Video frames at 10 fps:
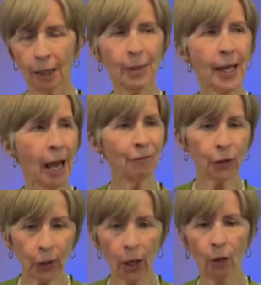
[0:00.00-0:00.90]
Now let me
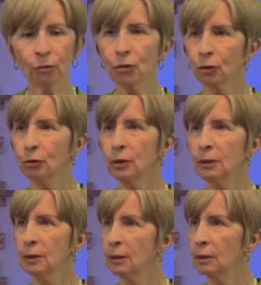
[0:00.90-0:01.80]
have you go
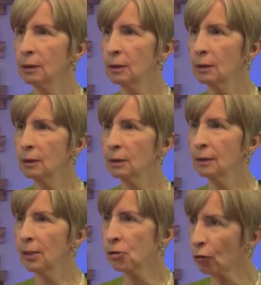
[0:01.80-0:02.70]
to
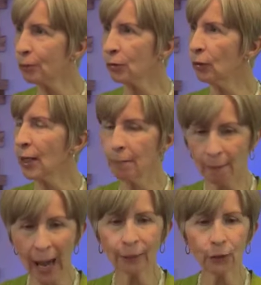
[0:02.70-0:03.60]
a scripture
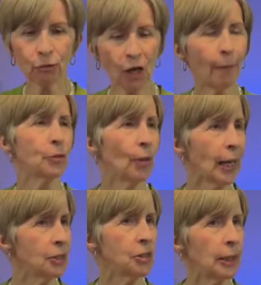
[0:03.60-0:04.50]
in Matthew
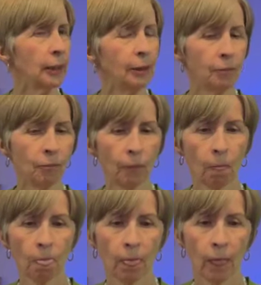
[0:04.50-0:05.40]
chapter 18,
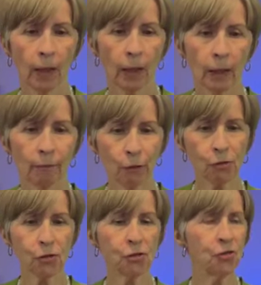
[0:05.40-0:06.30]

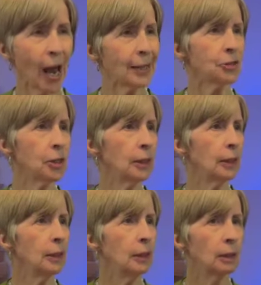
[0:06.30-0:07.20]
verses
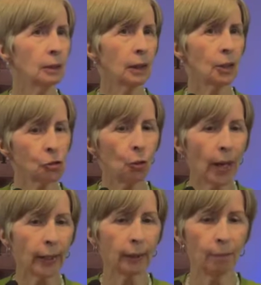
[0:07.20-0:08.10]
19
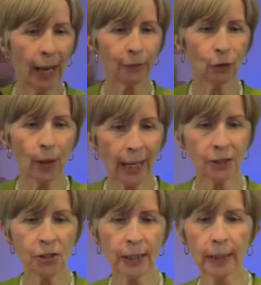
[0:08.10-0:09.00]
and 20.
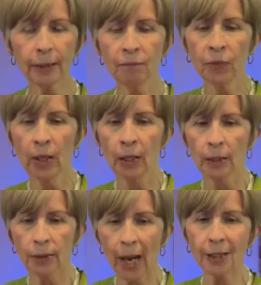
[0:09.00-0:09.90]
Matthew 18,
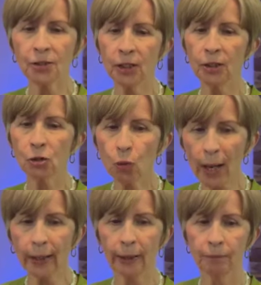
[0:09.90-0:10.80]
19
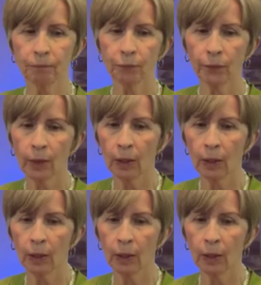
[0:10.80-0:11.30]
and 20.